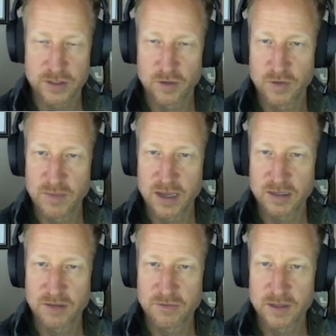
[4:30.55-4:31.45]
So if we make
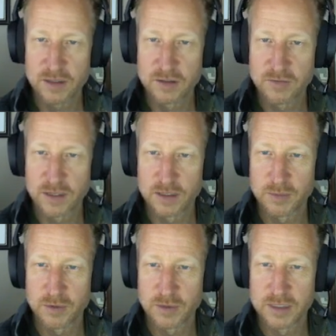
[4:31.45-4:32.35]
the field
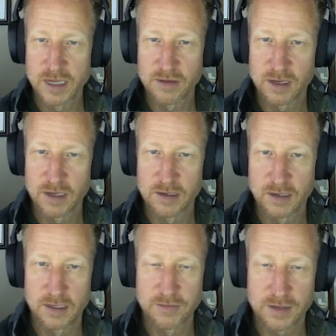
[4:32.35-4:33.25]
available with
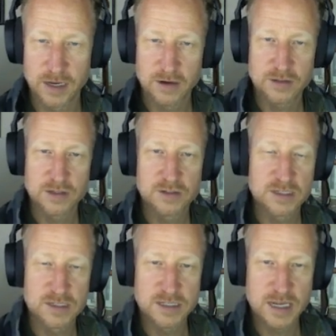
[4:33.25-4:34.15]
11 characters
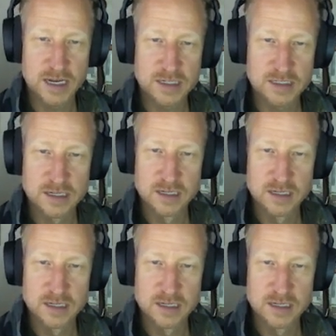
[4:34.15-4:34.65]
as a text,